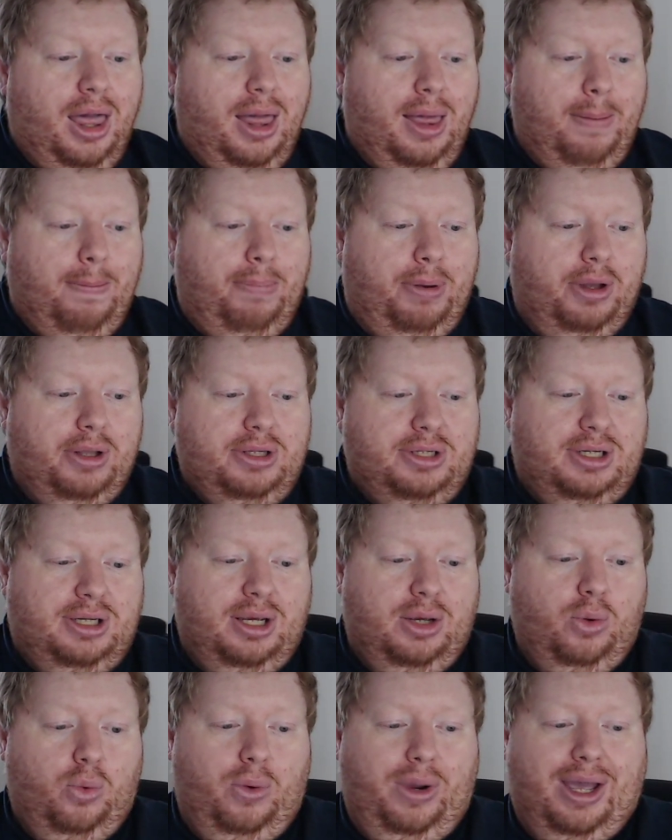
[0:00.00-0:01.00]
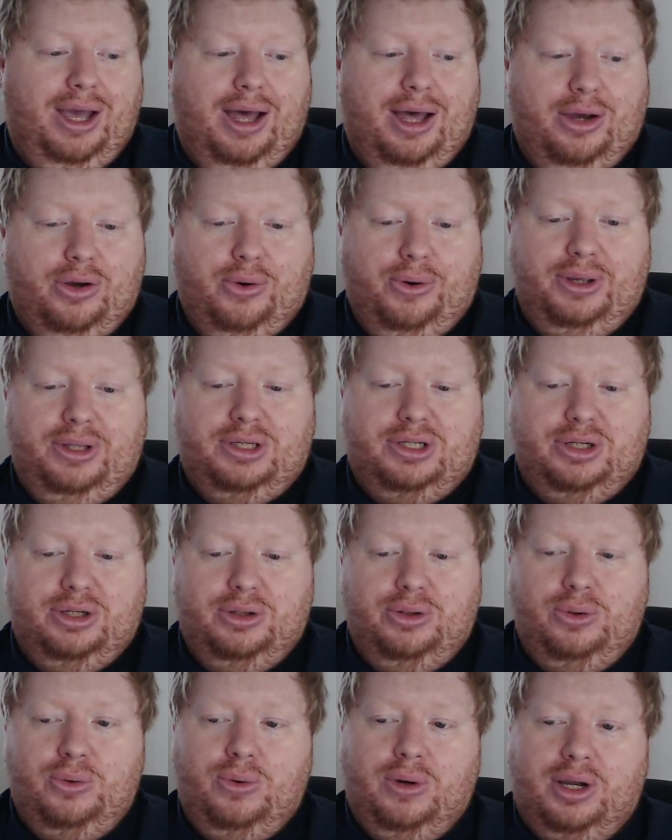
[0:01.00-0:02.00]
But we are going
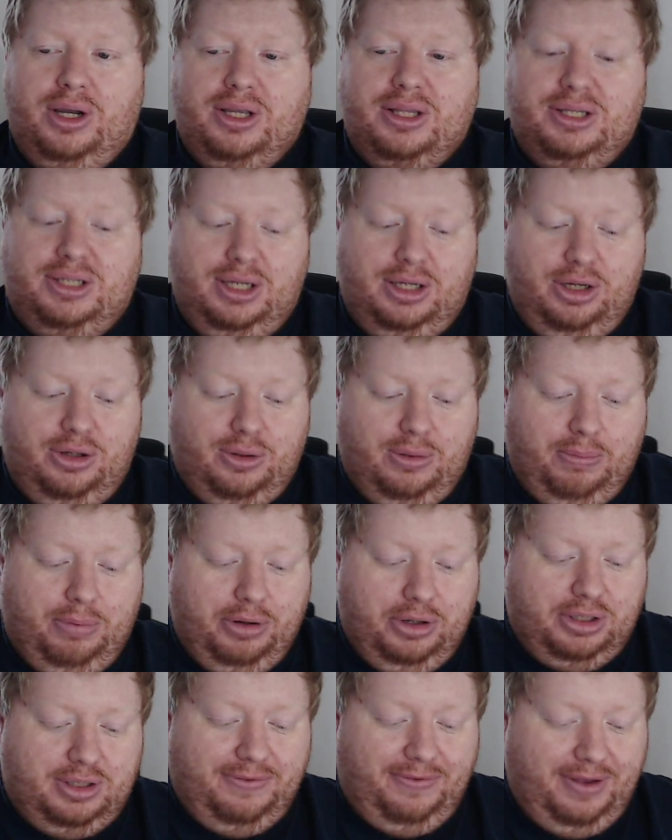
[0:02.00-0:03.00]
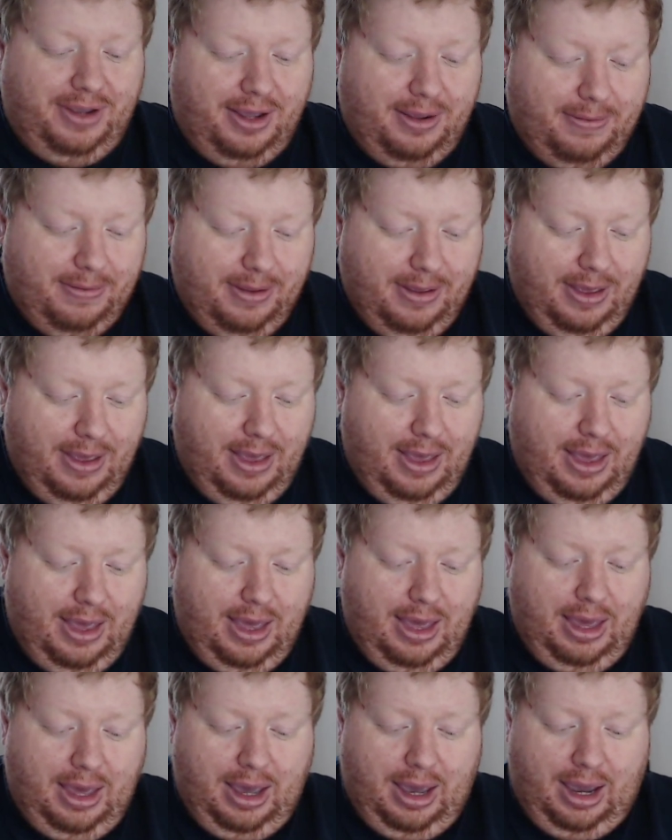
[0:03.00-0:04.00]
to continue and persevere,
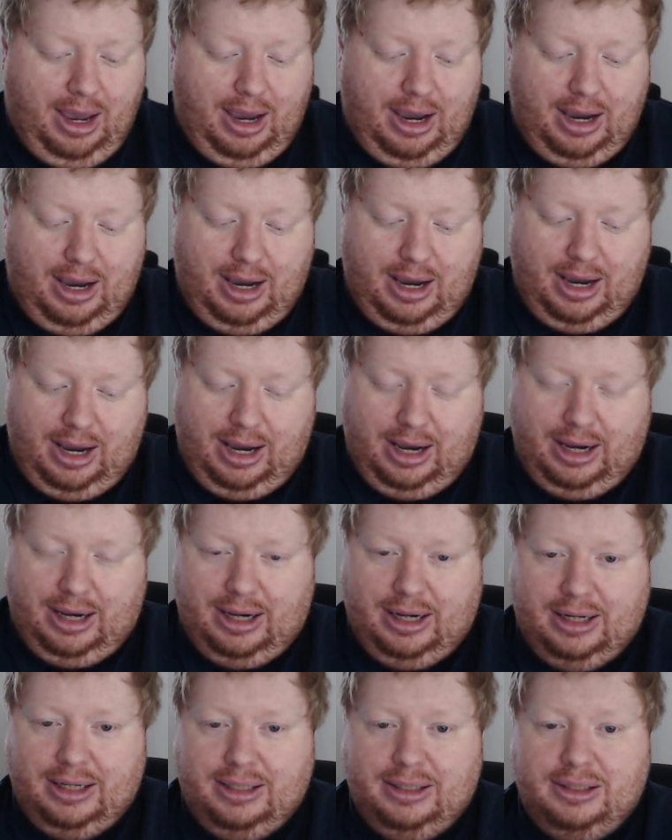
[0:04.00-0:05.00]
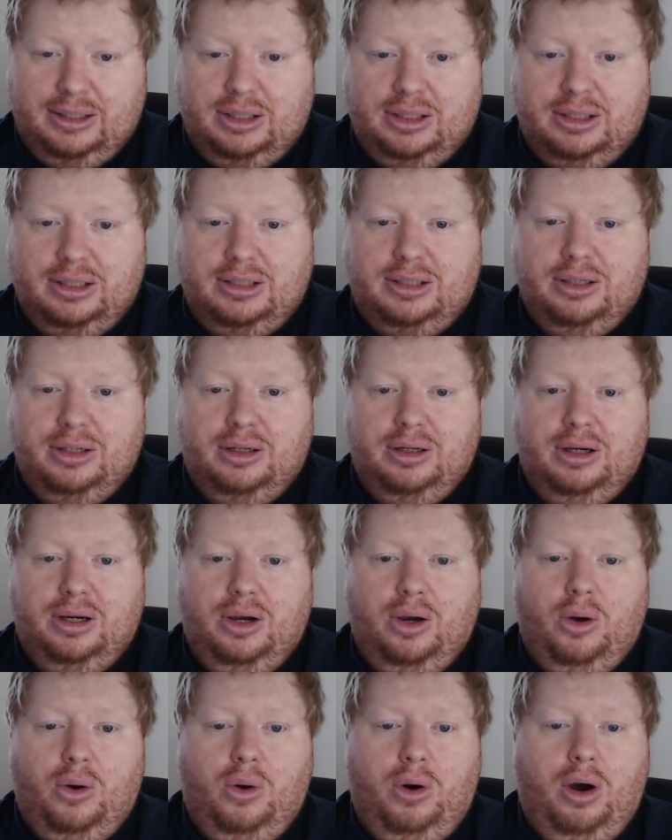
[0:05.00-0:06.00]
and
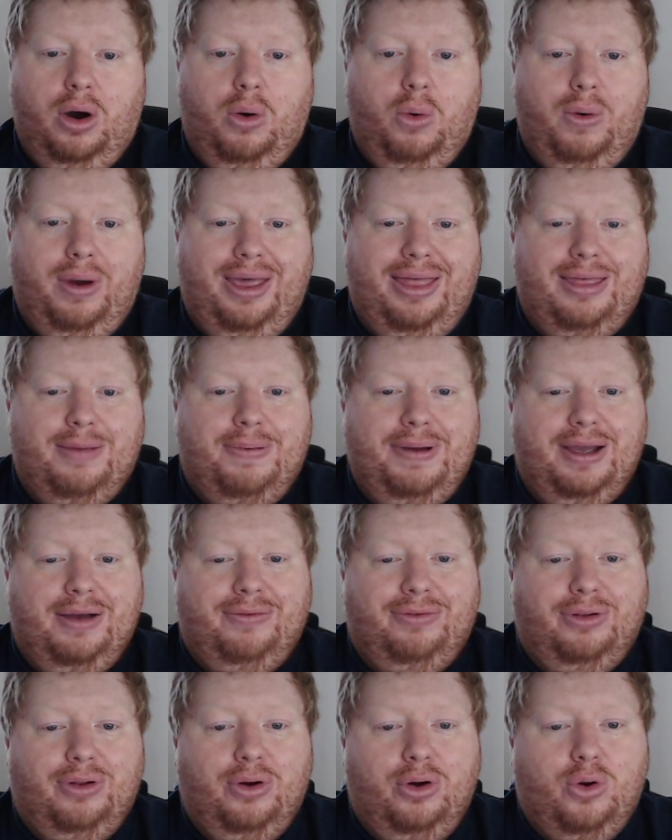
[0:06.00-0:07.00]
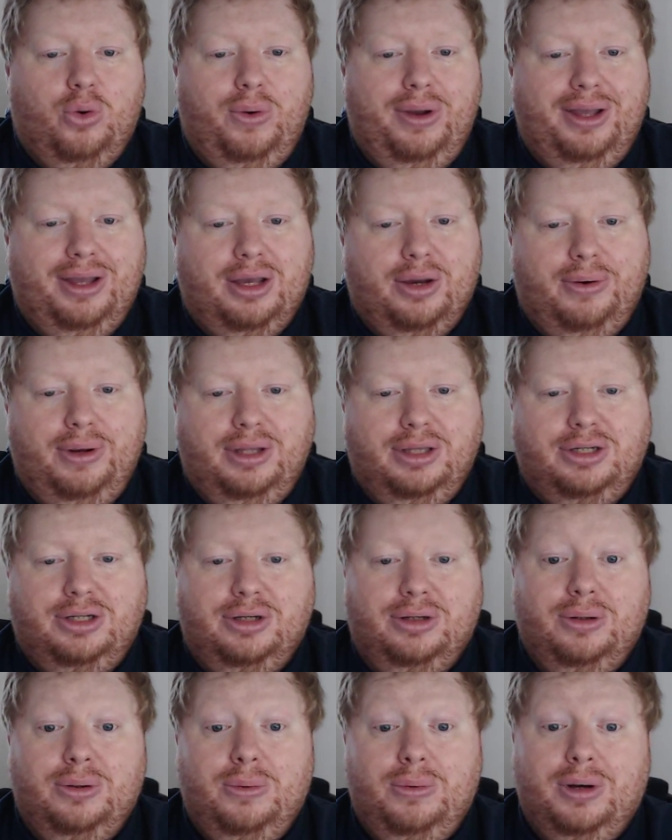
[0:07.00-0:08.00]
with a bit of luck we're going
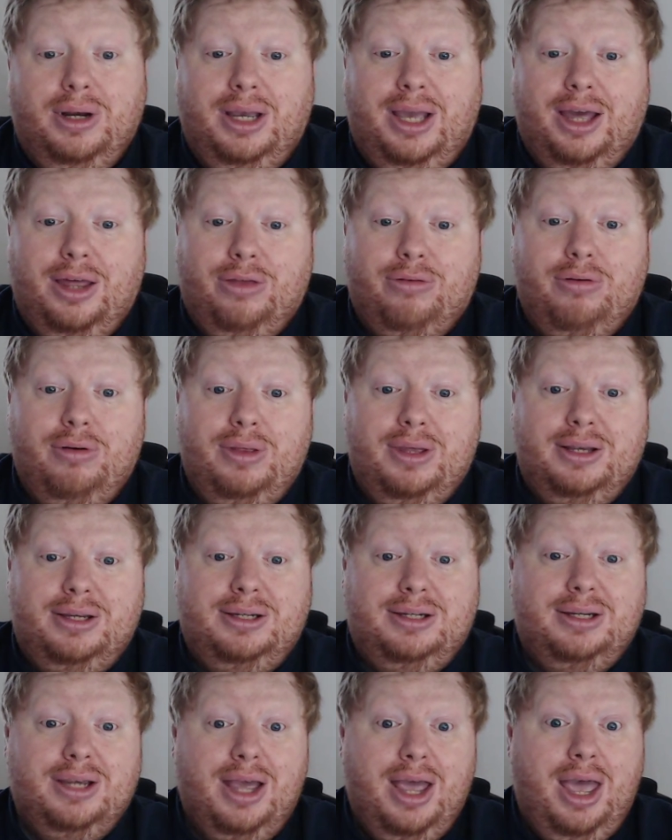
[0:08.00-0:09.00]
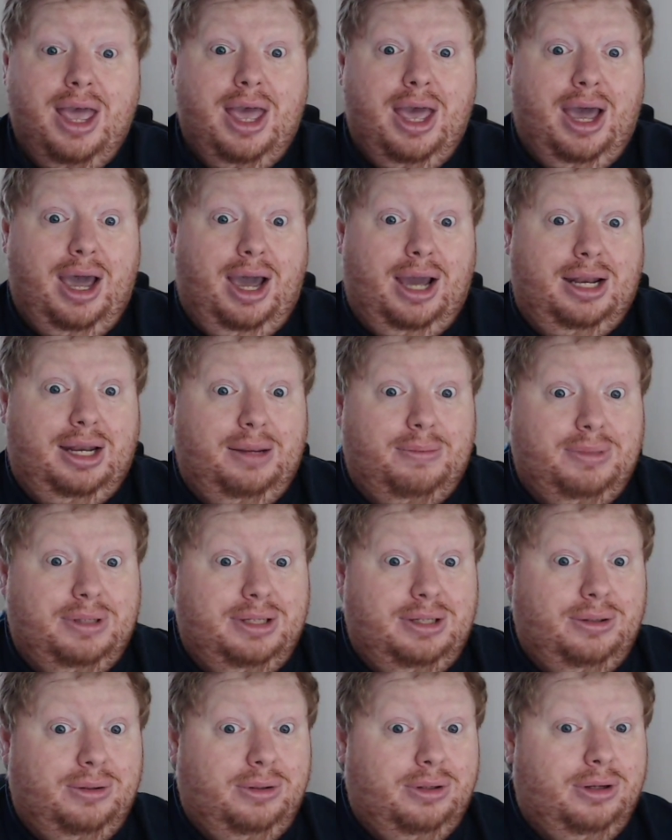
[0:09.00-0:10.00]
to get through this, and I'm
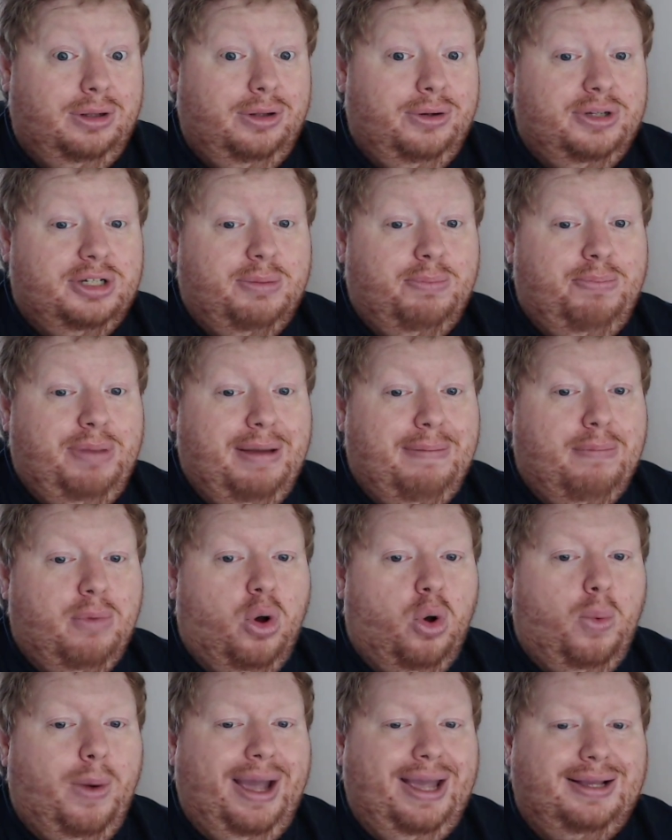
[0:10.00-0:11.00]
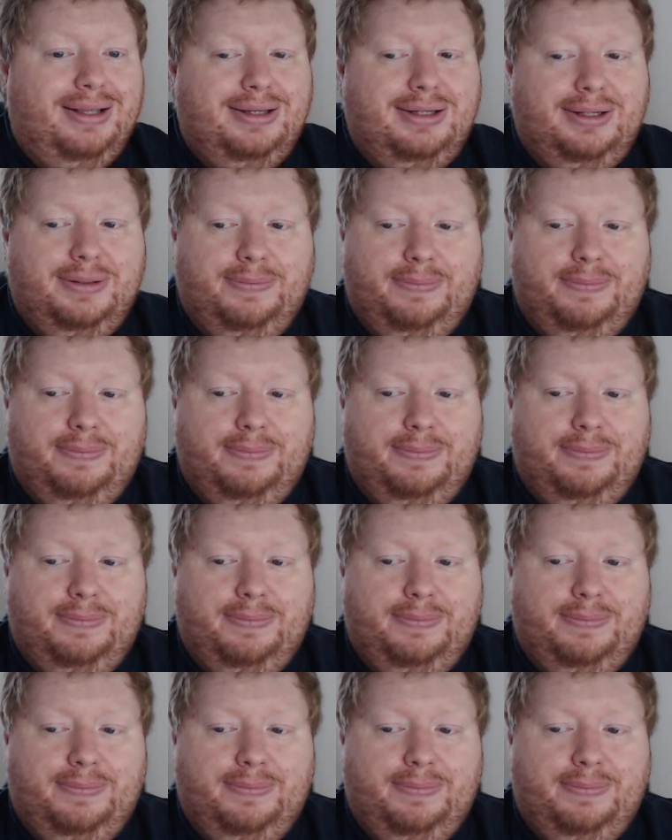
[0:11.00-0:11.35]
still going to lose a bit more weight.